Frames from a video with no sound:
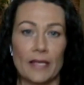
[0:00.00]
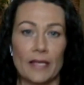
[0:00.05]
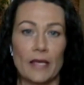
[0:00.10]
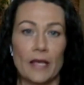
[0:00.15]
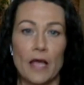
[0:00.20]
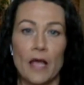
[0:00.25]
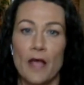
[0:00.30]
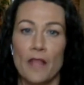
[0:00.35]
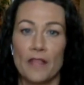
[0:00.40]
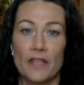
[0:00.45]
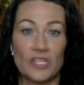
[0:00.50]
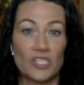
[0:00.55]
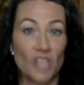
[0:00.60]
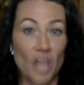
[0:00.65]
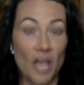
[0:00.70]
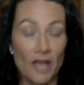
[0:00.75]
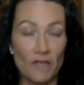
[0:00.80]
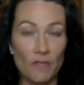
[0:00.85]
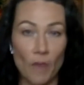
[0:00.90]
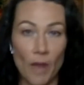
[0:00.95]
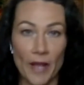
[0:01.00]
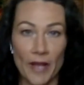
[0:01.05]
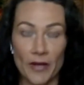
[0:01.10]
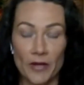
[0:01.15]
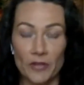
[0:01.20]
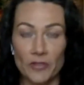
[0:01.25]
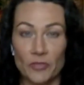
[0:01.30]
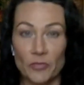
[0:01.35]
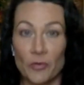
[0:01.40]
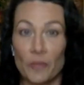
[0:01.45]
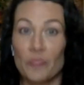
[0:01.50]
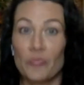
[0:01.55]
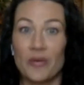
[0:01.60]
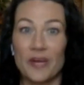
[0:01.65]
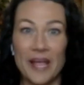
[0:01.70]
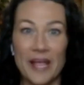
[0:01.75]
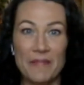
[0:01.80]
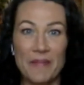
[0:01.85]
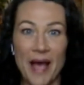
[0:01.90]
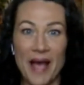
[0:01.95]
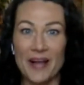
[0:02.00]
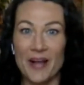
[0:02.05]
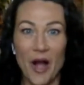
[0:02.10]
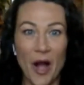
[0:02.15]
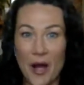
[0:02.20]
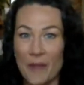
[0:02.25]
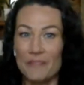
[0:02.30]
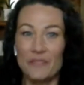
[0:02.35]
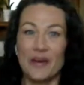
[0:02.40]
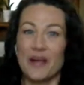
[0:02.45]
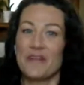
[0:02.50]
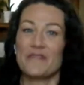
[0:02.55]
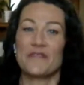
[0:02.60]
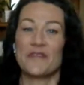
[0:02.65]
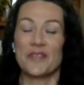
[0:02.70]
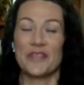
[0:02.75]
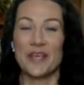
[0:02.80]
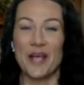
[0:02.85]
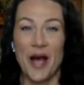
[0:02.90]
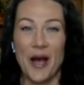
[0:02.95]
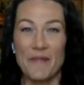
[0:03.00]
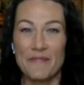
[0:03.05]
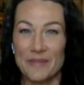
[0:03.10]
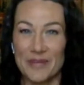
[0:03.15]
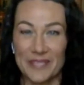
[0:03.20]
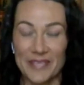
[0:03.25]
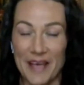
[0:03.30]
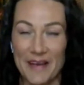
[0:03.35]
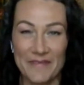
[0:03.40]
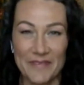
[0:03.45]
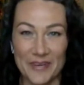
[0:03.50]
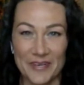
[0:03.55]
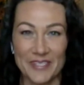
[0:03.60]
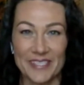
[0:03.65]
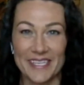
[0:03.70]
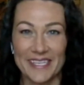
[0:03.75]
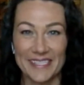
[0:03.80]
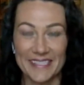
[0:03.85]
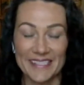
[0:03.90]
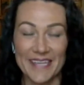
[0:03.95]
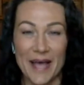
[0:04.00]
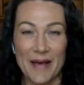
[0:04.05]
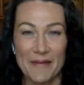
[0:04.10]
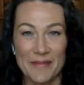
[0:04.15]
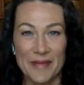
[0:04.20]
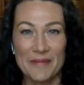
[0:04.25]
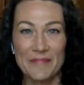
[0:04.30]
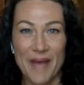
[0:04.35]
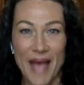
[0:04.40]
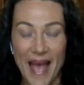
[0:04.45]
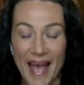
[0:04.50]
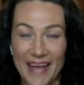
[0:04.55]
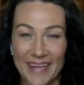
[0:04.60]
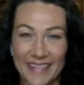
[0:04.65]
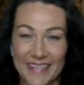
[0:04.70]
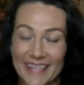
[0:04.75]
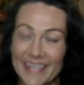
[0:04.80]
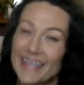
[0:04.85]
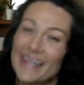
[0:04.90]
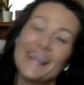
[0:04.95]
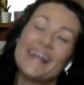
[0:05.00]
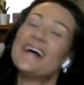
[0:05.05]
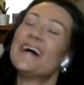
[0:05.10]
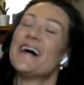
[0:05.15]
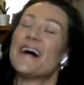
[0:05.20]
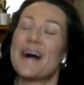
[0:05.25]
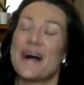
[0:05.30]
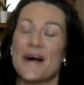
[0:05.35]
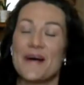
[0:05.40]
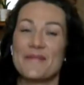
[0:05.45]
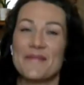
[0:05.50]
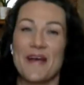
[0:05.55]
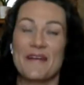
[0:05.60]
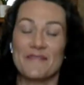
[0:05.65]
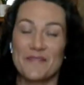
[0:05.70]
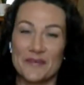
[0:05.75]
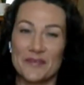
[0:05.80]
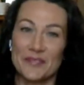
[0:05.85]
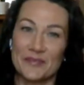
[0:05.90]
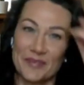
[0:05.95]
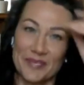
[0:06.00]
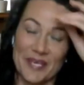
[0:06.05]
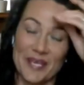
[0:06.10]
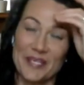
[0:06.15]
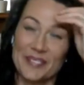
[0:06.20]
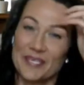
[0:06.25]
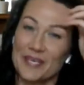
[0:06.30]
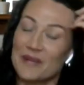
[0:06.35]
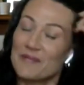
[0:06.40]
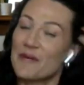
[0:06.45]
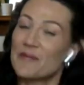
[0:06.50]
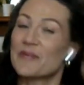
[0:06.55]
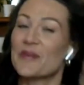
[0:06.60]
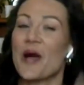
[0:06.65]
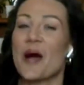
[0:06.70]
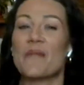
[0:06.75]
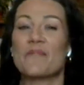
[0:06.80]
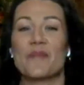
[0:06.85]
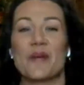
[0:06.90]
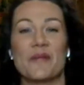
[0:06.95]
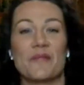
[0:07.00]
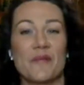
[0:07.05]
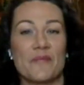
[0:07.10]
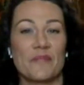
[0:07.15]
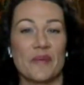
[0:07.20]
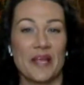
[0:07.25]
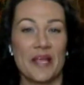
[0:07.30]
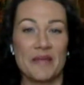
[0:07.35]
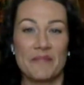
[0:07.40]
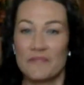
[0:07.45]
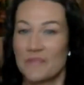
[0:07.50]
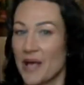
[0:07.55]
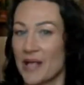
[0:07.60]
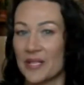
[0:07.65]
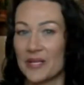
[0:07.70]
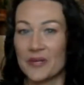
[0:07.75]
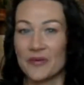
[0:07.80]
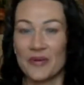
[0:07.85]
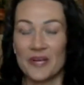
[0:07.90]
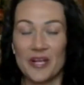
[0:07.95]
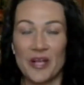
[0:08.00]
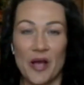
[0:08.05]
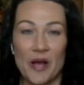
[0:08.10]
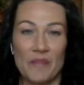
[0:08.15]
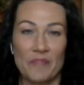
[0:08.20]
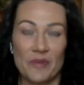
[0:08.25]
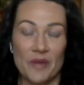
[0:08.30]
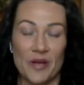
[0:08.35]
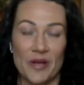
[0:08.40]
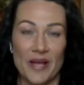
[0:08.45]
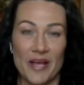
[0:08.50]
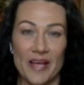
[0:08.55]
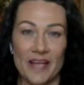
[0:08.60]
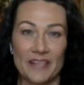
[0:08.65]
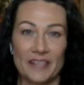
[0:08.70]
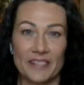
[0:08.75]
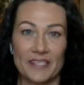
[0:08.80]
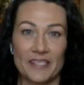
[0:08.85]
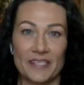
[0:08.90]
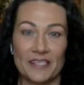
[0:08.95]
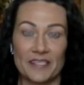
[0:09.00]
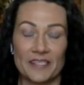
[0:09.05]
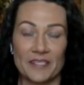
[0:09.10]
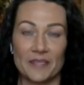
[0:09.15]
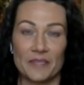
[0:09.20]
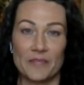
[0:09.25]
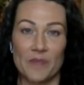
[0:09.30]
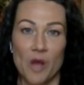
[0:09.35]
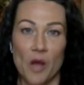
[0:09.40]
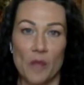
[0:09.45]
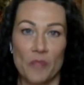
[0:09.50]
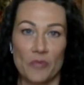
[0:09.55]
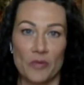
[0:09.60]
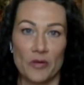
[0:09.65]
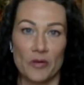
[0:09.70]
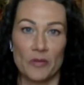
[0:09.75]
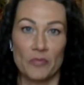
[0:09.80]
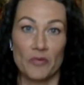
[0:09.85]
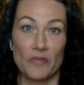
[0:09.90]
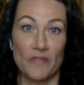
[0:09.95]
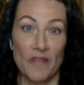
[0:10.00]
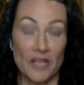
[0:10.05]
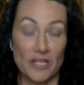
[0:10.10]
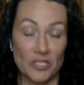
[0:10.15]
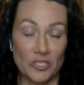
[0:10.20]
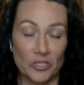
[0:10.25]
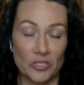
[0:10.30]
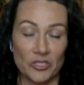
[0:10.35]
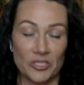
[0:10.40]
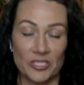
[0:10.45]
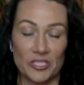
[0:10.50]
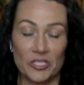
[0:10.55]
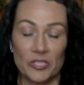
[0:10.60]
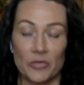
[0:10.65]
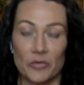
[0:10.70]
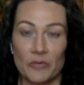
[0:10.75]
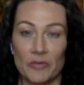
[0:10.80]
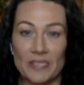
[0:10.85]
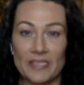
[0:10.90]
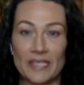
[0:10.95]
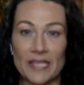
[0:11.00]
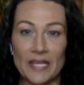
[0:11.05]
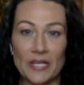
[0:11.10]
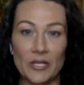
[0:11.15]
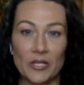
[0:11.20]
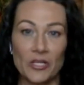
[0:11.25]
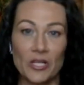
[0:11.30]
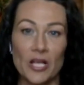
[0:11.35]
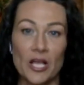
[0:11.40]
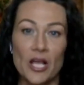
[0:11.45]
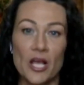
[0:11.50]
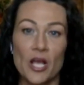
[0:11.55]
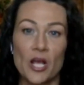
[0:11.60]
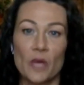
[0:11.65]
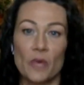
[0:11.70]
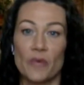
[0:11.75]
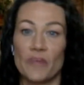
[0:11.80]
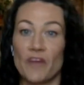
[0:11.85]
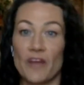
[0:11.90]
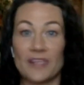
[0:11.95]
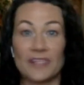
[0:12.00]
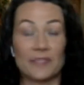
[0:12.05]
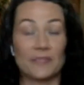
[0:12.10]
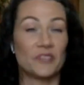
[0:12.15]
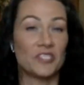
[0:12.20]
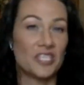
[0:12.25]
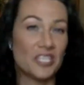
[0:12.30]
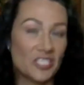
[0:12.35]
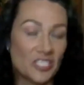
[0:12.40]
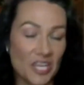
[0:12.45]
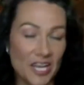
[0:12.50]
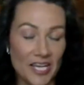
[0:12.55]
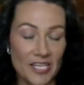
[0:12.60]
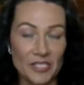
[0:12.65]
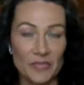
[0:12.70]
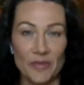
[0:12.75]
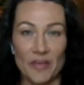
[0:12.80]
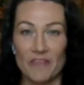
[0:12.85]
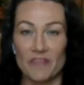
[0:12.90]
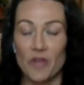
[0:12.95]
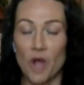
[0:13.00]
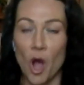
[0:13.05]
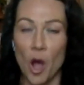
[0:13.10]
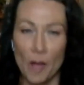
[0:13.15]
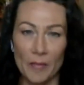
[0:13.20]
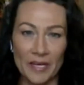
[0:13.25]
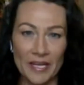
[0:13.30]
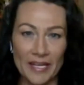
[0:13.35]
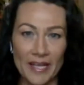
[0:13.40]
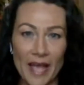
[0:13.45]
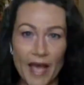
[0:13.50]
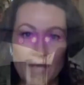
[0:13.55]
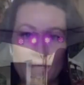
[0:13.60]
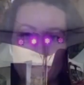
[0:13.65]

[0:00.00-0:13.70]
like the Jive Wires. We're bringing back opera for the opera lovers. Nice. It's coming back. Um, everyone's really excited about the opera. We're bringing Pellegrini Opera and uh, some opera professionals to do a recital. We've got some DJs. We have comedy